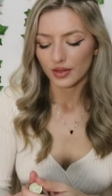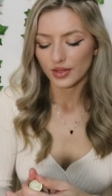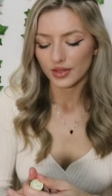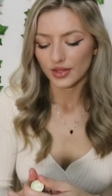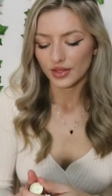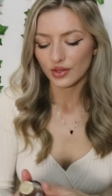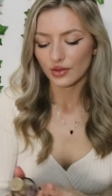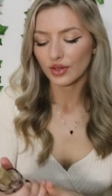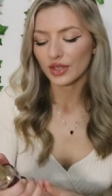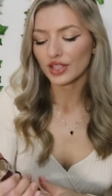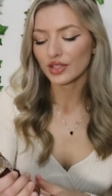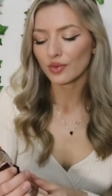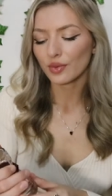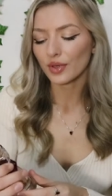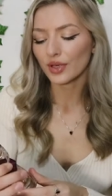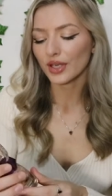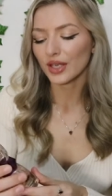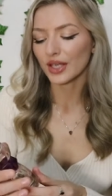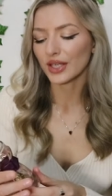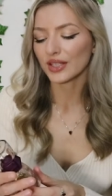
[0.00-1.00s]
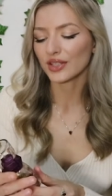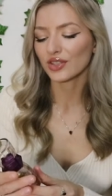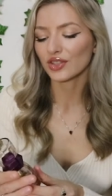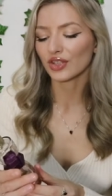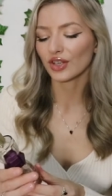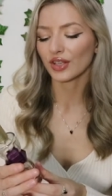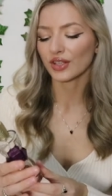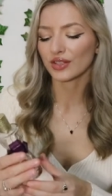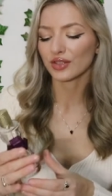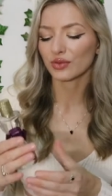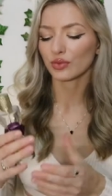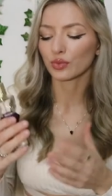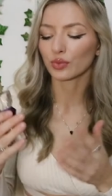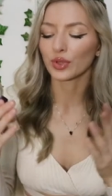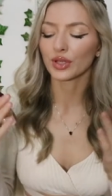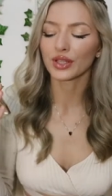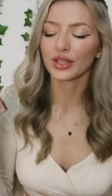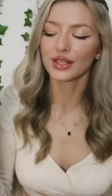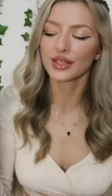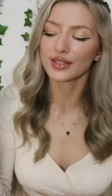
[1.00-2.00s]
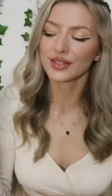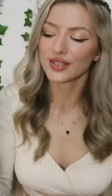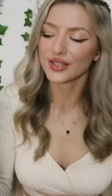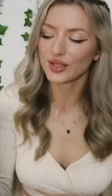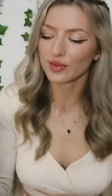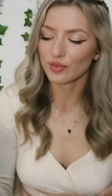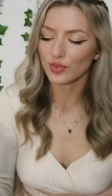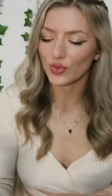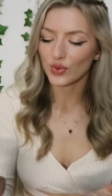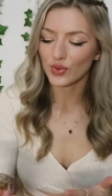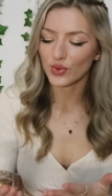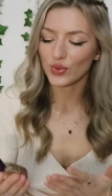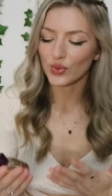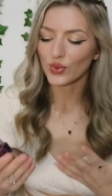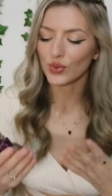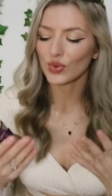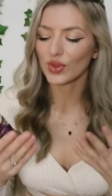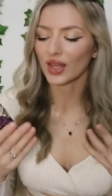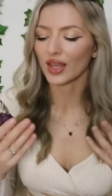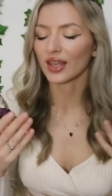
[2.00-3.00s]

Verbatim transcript: So this one is just really smooth